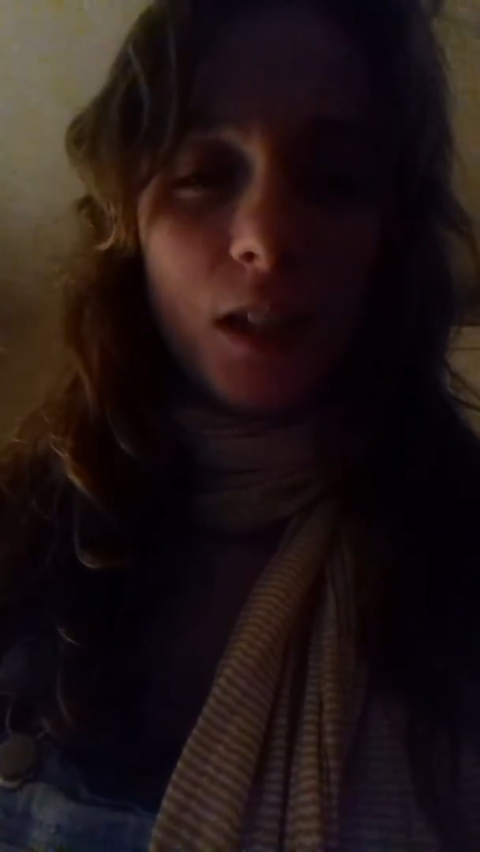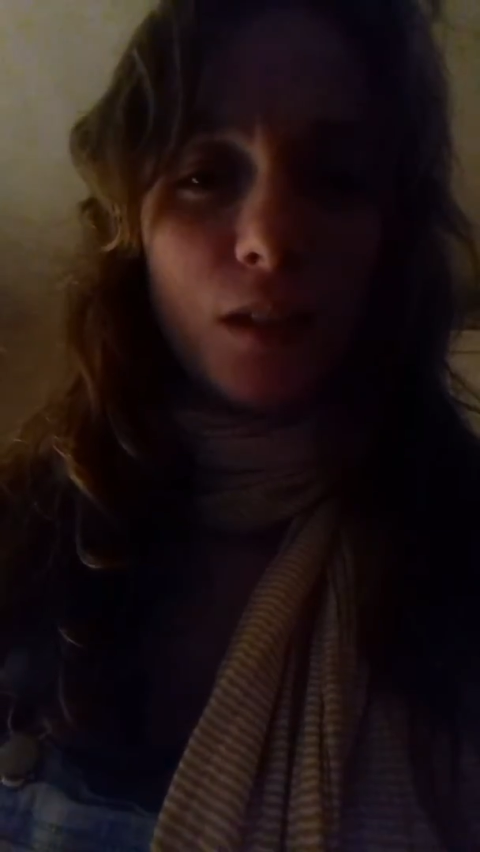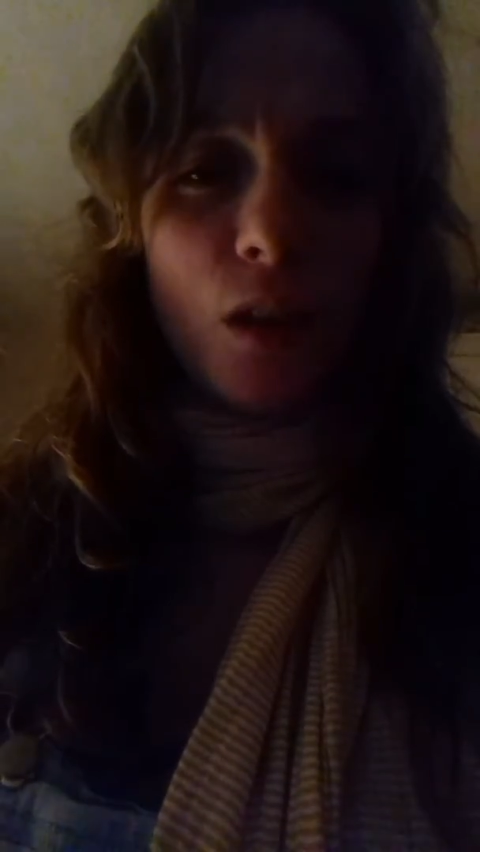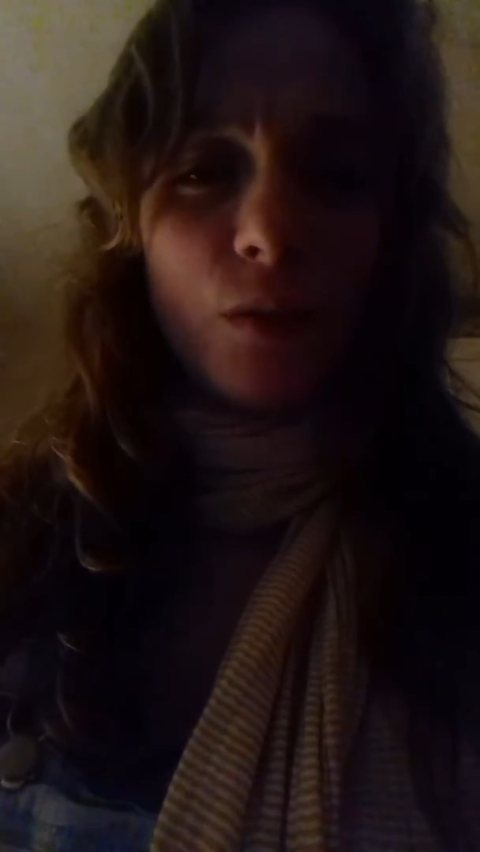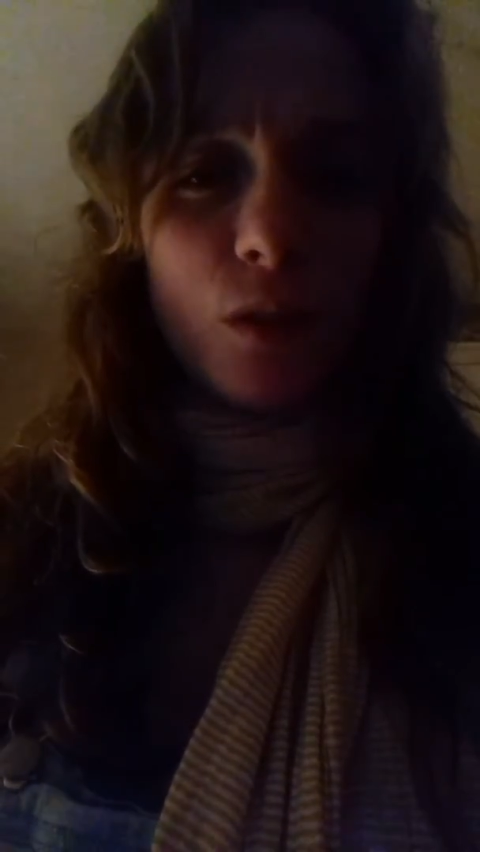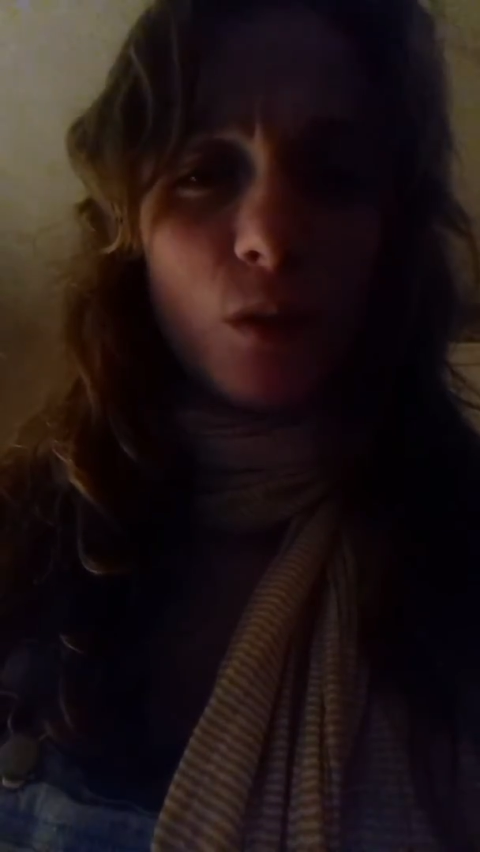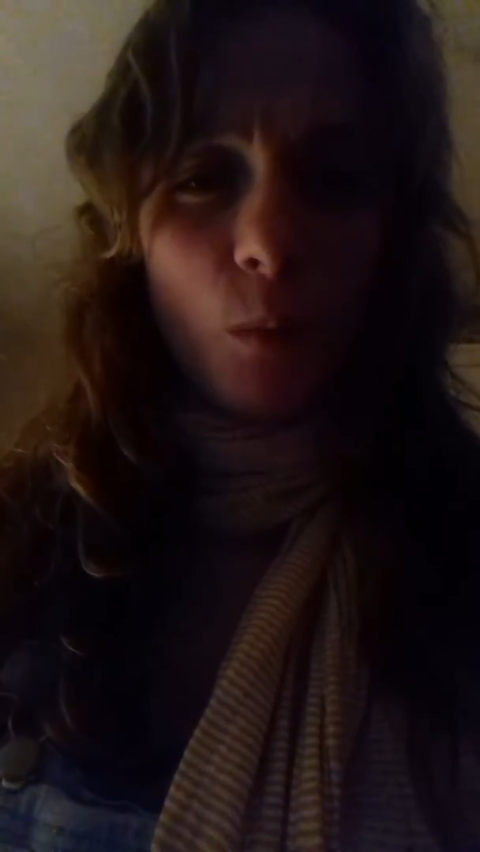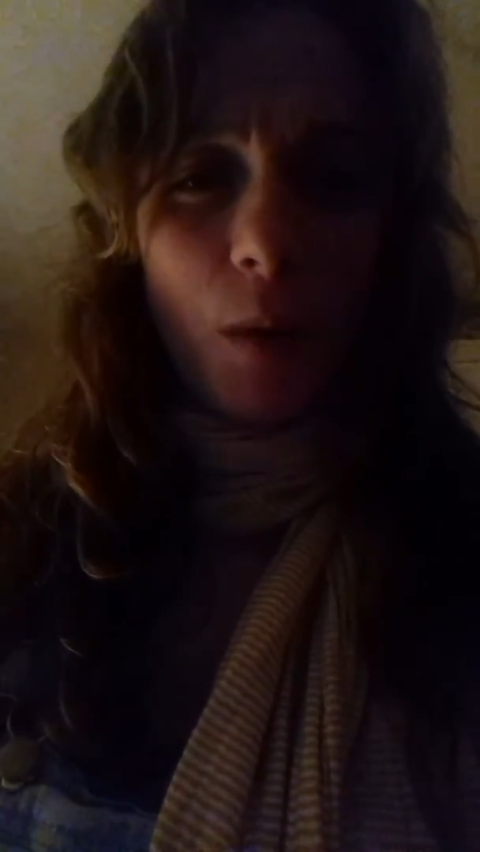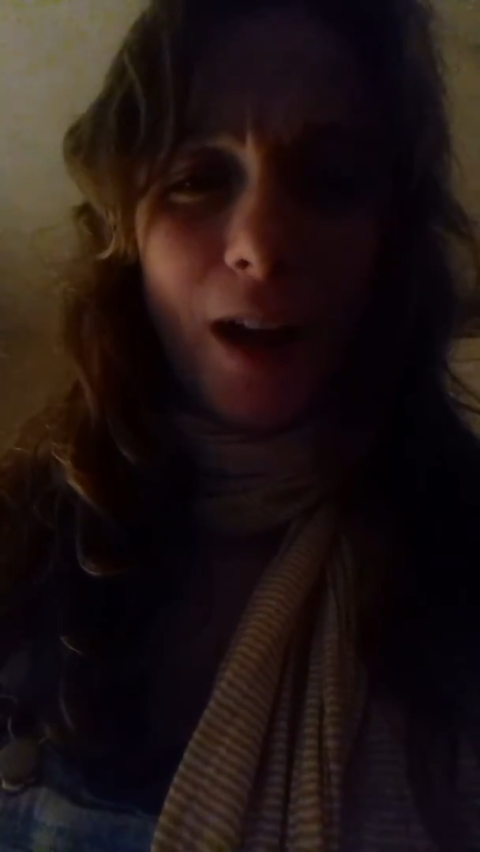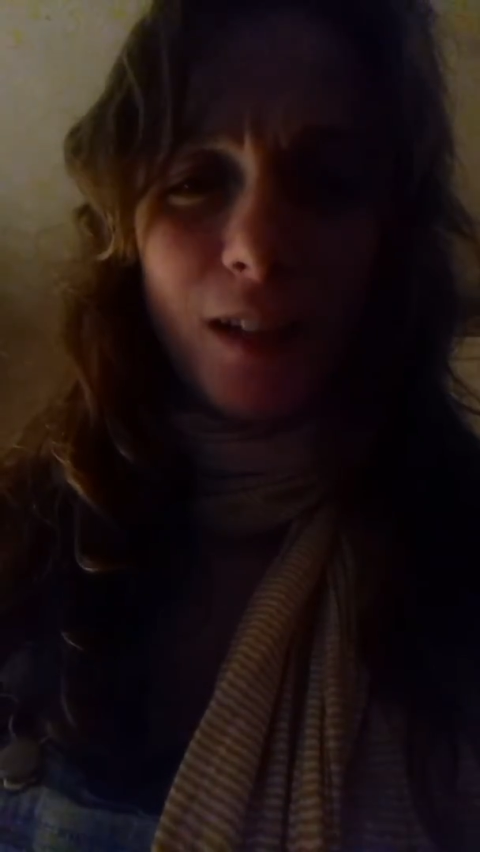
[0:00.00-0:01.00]
His love is so
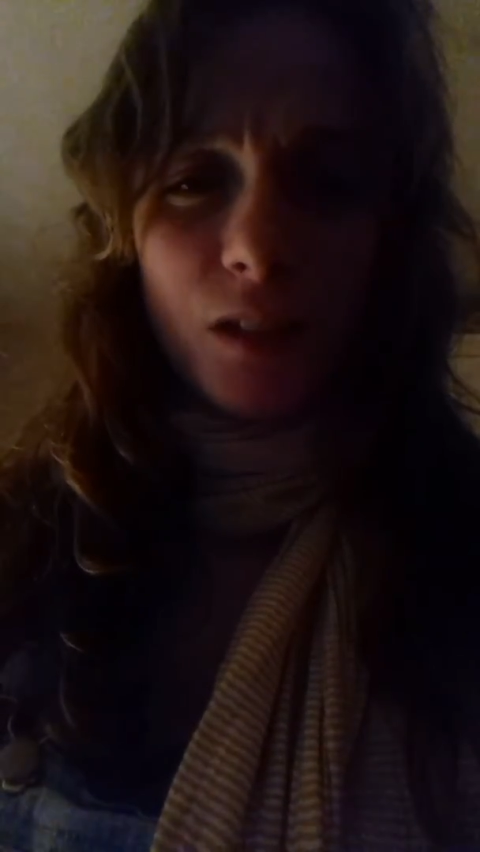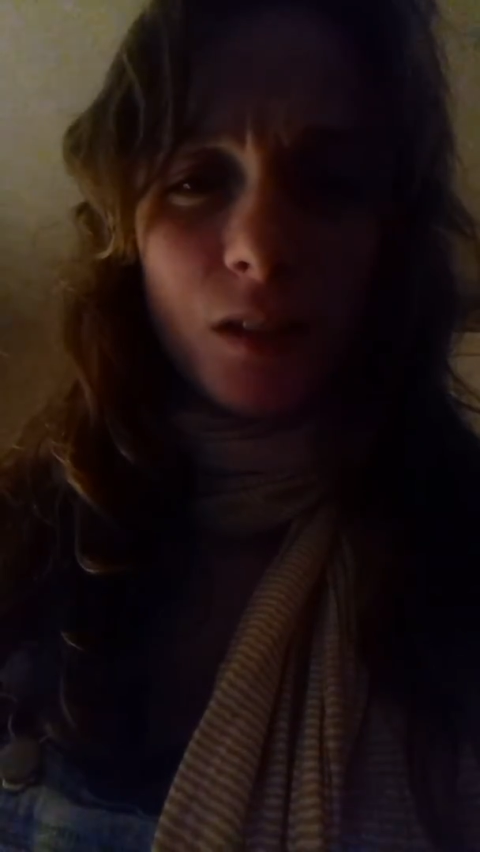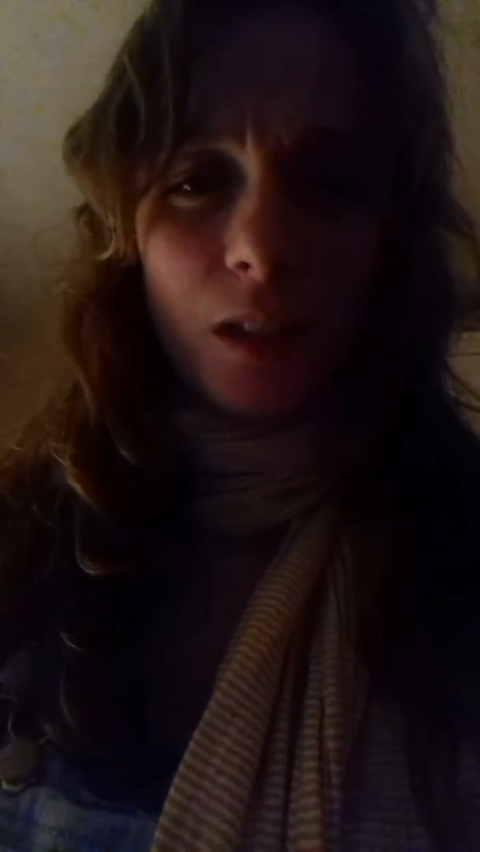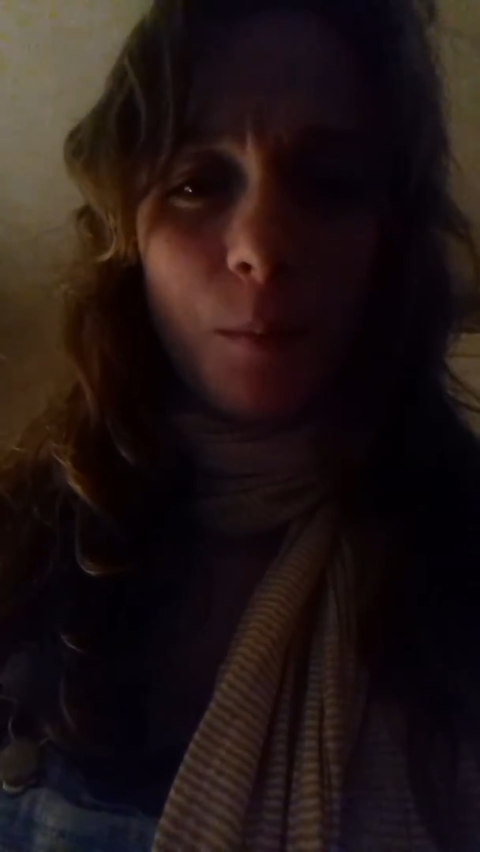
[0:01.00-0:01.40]
passionate